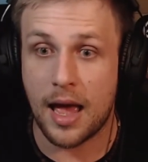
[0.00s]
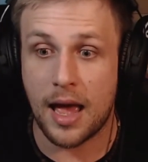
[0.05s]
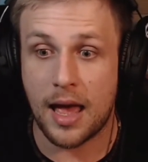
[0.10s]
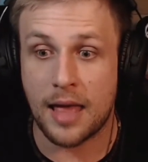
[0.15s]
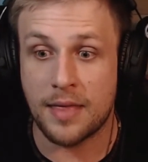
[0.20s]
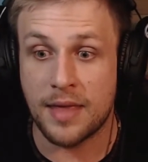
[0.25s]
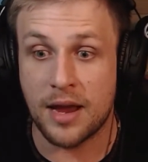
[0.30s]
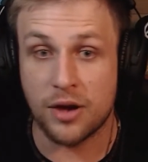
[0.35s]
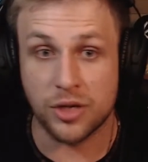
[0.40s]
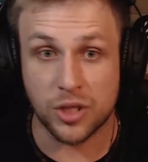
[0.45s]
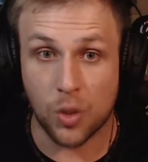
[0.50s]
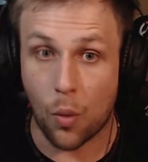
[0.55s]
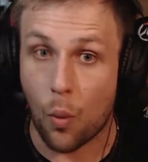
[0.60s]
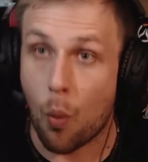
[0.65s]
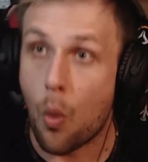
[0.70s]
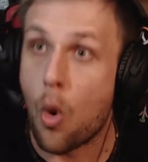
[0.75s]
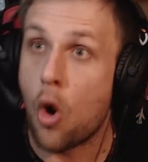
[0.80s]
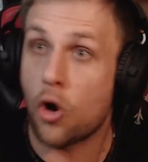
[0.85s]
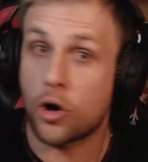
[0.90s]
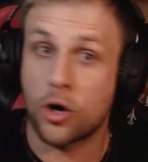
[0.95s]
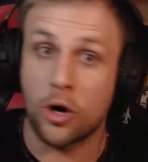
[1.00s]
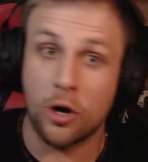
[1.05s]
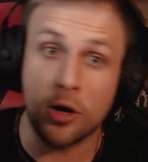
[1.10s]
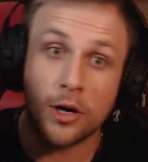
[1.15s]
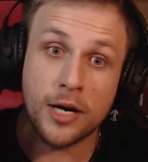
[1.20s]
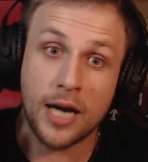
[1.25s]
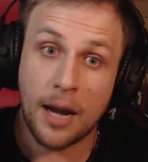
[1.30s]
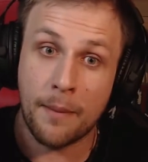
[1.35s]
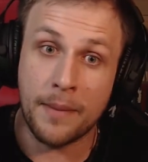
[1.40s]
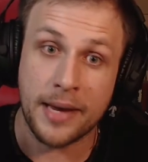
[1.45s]
And there's a walker
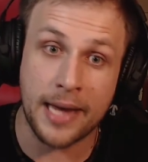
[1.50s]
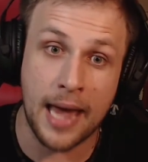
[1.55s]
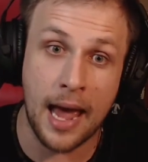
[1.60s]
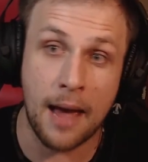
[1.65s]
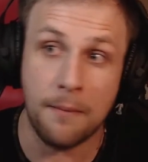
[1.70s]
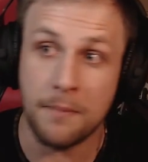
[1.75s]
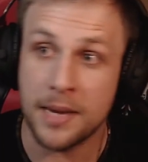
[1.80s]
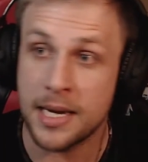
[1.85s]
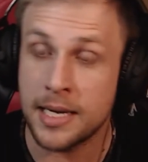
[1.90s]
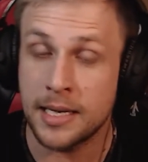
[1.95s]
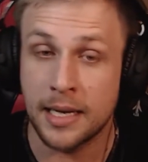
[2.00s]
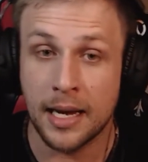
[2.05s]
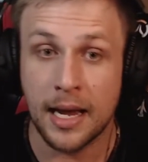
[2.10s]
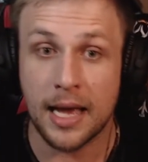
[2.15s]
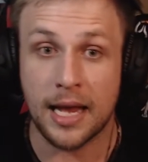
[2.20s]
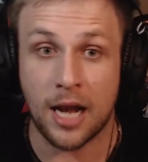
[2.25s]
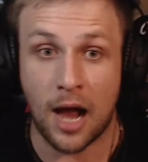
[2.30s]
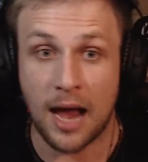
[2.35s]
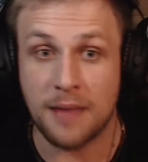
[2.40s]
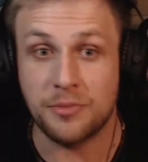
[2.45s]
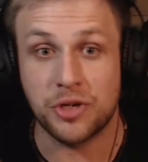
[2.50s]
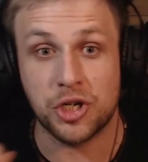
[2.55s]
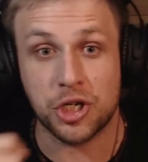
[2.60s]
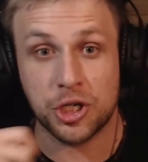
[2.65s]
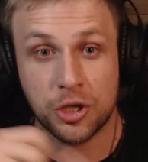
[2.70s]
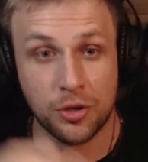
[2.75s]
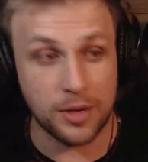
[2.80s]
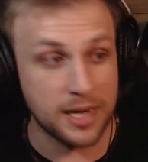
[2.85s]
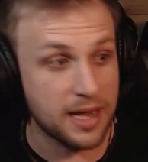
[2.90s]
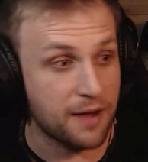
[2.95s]
coming at me, and I am
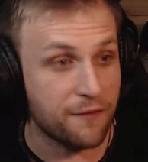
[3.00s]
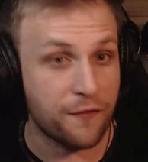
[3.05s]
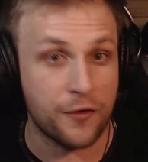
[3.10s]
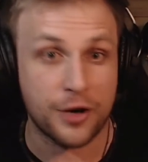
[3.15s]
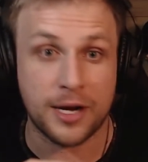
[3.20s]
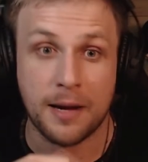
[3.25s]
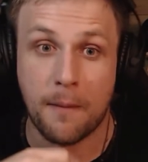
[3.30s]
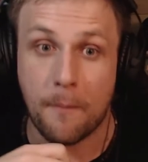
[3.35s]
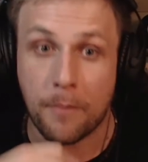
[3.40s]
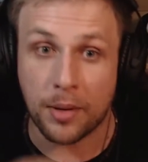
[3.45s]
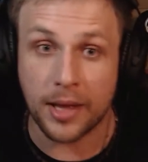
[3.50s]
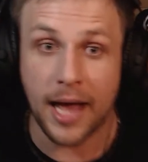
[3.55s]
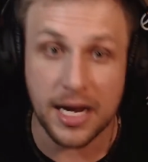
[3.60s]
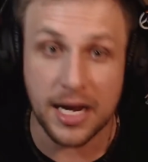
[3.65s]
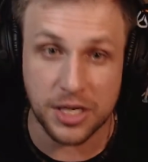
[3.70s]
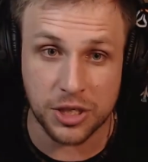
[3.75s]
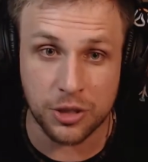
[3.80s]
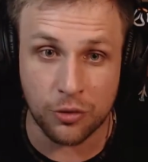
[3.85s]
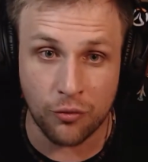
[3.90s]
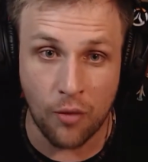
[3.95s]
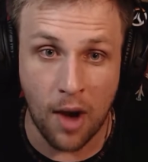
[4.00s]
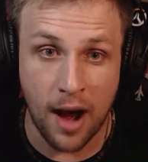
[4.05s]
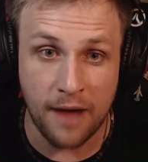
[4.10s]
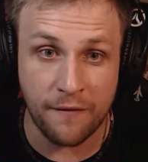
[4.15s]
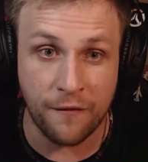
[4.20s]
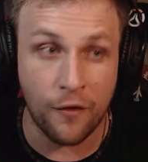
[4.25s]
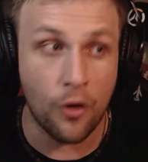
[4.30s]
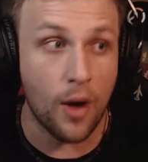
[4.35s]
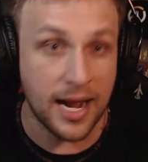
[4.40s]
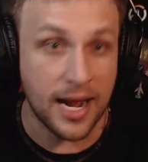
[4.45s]
shooting a freaking blaster
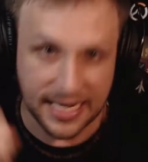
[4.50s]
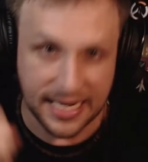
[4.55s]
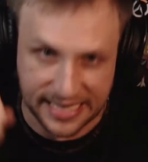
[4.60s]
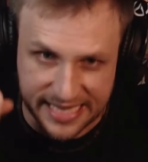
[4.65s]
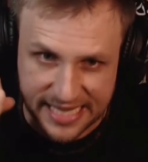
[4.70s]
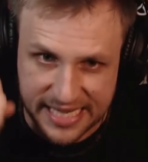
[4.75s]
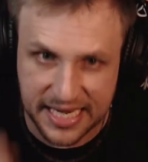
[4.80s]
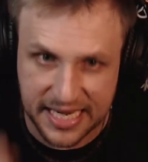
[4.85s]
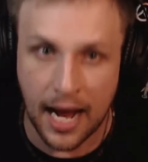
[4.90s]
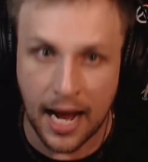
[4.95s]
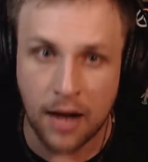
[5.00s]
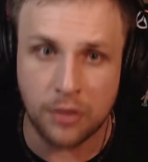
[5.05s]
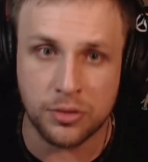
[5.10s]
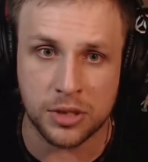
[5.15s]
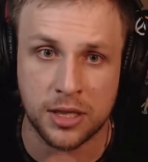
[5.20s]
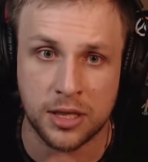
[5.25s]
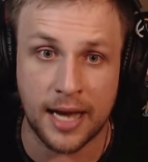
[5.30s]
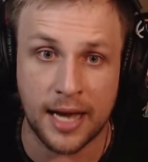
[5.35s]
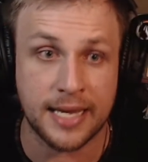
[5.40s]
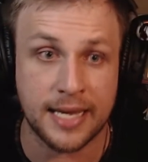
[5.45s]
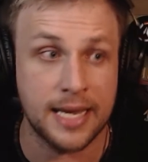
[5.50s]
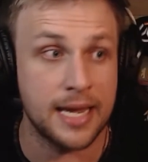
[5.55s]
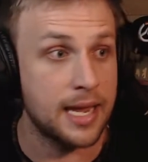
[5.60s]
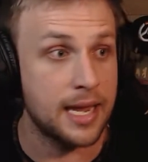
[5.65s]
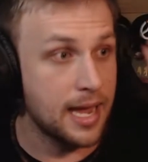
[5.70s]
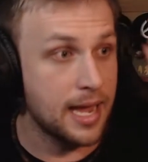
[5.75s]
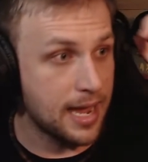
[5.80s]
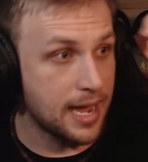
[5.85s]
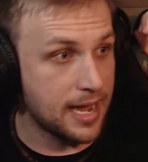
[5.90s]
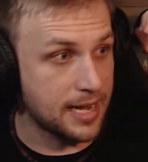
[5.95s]
rifle, and it sounds like it,
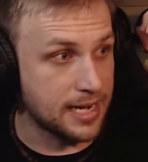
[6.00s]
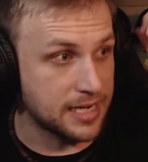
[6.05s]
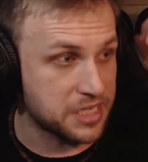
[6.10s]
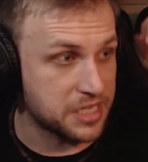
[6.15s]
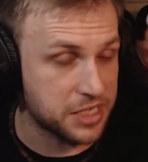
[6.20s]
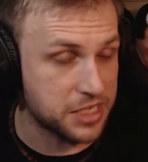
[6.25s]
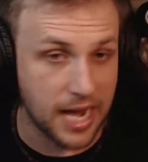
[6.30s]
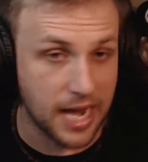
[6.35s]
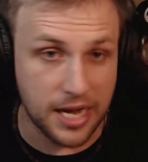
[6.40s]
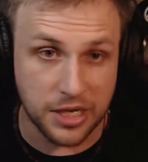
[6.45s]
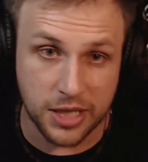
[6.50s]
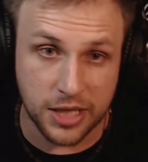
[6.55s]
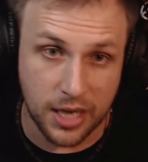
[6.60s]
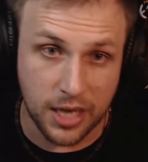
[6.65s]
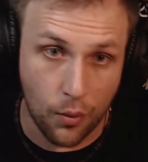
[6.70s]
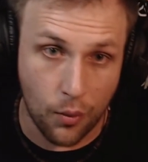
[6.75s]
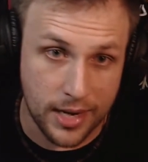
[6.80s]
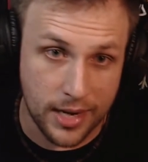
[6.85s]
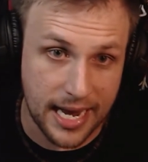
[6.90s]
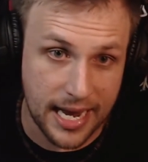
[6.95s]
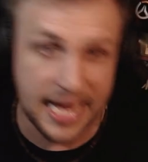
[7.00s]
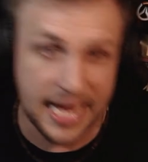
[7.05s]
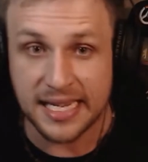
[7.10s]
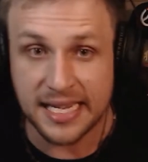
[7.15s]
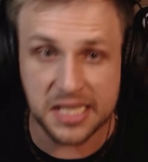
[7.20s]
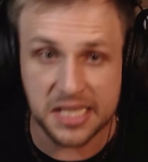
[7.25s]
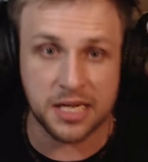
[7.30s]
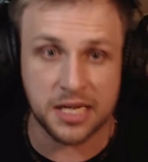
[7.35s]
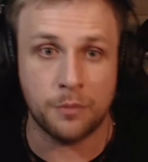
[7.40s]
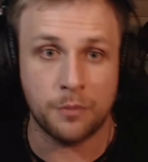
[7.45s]
and it sounds like it when it hits
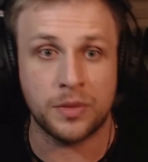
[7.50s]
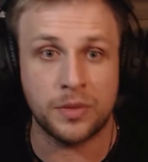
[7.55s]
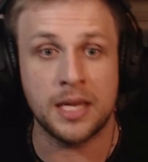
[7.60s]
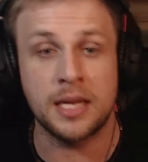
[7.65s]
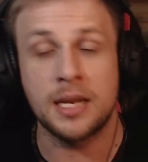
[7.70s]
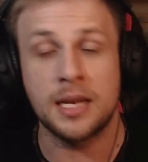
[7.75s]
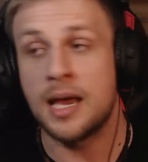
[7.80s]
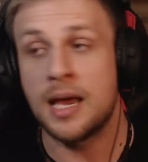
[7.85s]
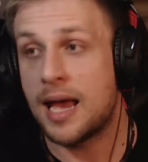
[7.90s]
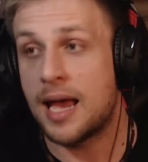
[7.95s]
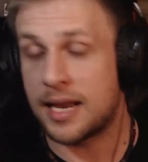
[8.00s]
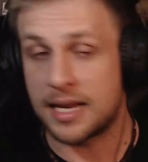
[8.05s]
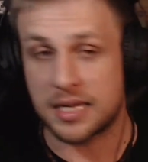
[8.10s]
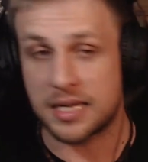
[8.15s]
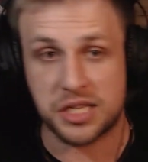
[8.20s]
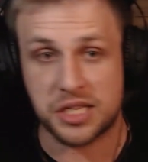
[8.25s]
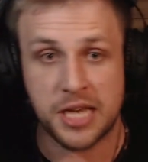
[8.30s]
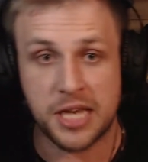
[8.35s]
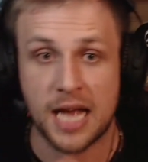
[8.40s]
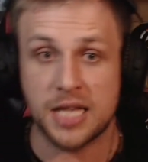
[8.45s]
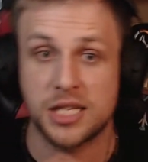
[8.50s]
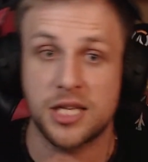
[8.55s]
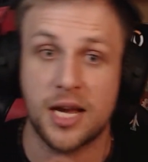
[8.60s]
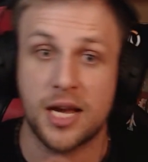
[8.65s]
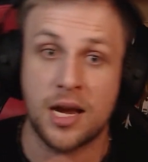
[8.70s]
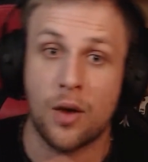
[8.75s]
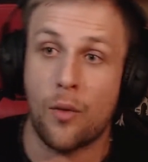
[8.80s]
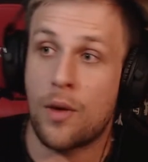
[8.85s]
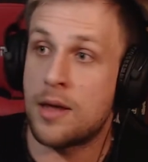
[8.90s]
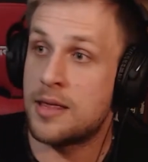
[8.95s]
something, and it sounds
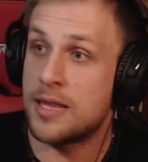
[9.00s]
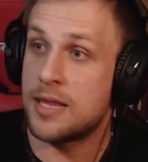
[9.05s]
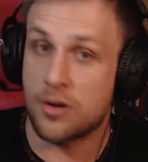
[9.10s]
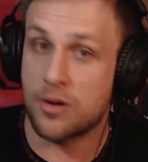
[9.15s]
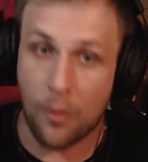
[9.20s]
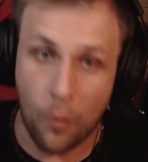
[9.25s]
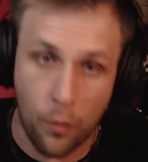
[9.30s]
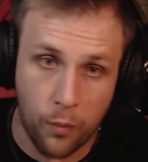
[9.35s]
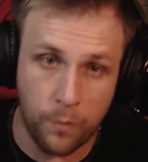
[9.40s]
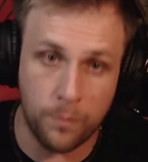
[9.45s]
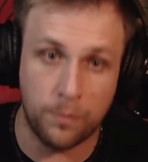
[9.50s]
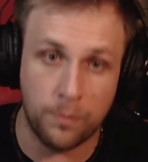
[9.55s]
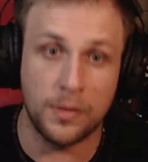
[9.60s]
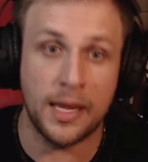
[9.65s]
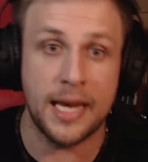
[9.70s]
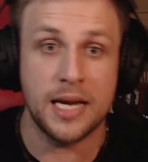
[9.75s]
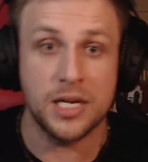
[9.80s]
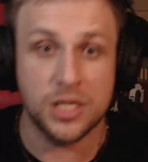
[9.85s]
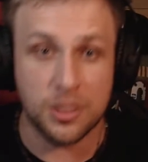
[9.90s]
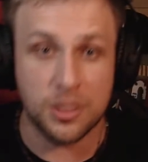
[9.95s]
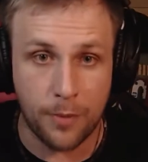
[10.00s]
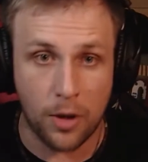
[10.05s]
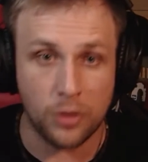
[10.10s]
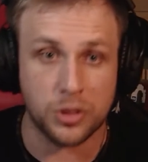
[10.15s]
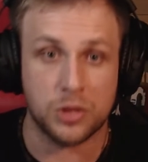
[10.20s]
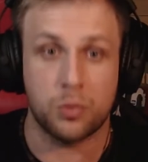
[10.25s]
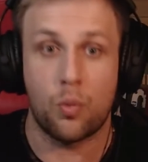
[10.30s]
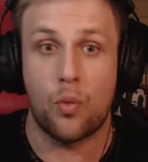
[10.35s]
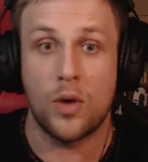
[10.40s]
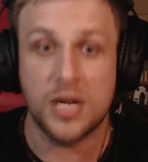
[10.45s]
like it when there are laser
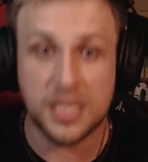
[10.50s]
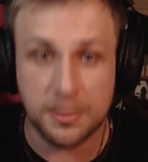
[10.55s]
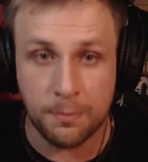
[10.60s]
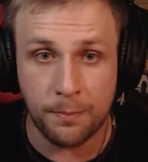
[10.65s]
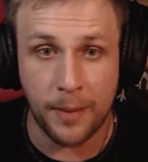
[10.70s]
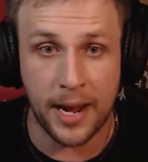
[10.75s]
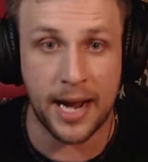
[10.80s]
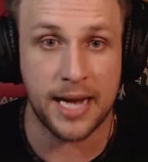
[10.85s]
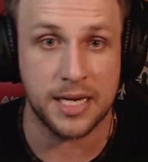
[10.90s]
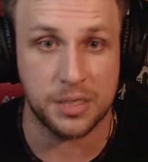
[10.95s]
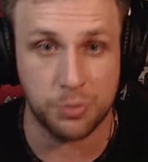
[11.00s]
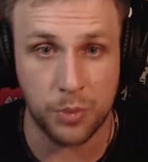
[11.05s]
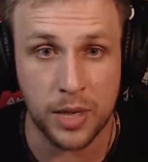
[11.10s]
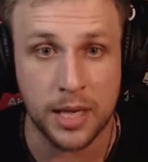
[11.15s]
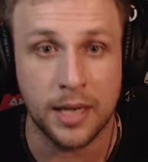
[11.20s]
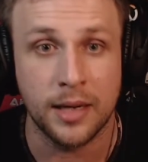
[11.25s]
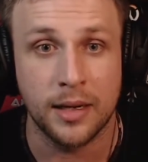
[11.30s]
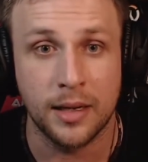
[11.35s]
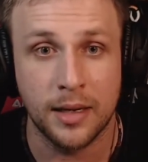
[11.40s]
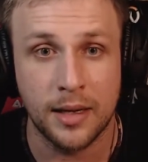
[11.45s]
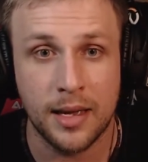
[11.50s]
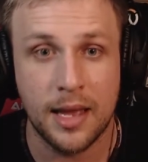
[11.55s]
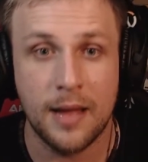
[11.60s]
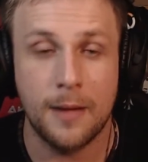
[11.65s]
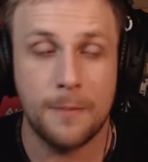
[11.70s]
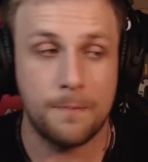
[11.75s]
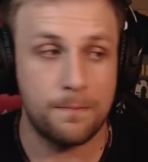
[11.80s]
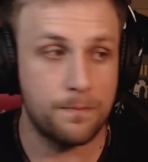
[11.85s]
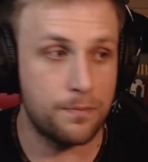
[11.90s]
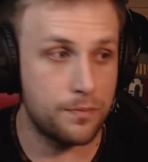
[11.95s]
bolts whizzing past me.
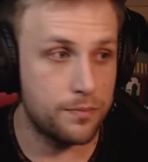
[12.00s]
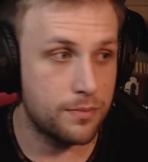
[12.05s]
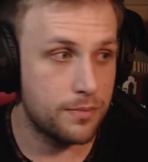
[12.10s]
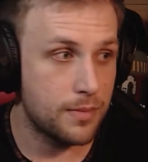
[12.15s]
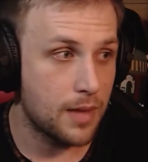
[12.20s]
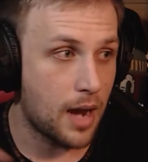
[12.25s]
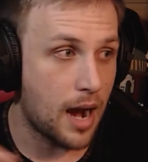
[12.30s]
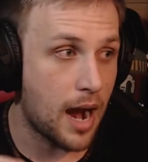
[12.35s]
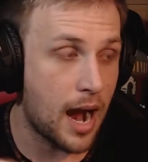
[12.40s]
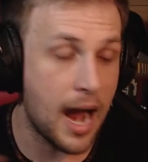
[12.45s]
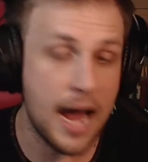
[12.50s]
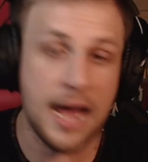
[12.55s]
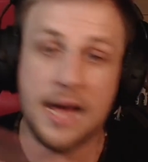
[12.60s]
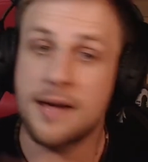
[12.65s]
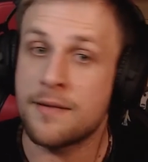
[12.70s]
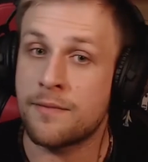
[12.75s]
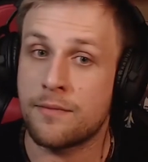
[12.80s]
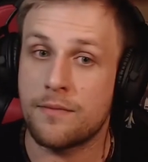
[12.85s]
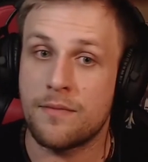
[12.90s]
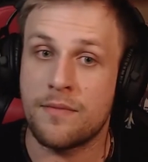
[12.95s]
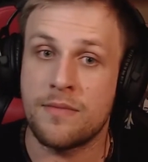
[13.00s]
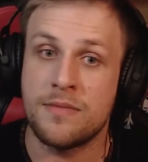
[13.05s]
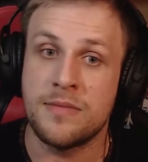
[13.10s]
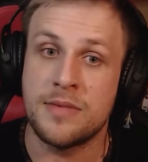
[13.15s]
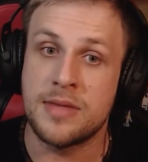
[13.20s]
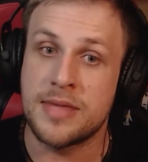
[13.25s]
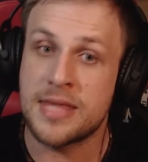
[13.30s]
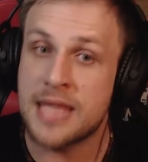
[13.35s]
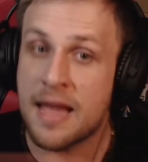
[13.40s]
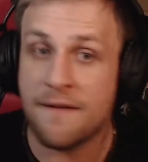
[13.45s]
I
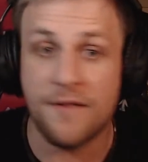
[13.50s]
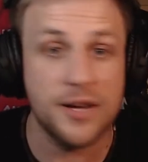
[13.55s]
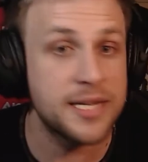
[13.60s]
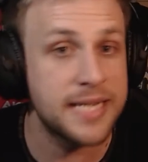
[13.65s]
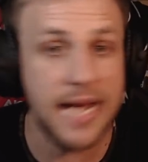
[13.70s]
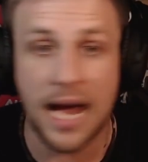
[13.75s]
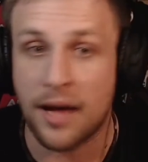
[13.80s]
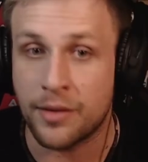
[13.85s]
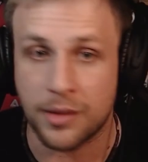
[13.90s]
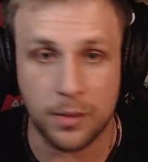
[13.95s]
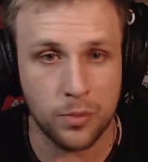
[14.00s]
never doubt them